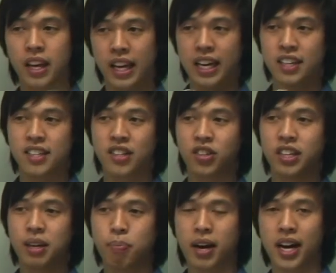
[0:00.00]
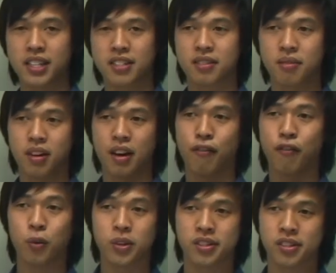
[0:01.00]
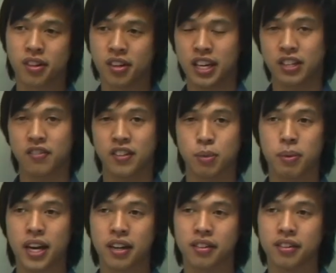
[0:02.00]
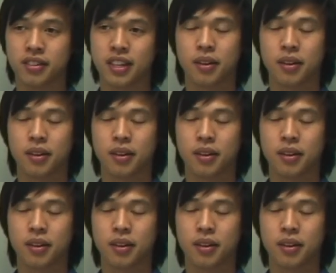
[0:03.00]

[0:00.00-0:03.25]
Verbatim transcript: it essentially imparts a force on each of these particles.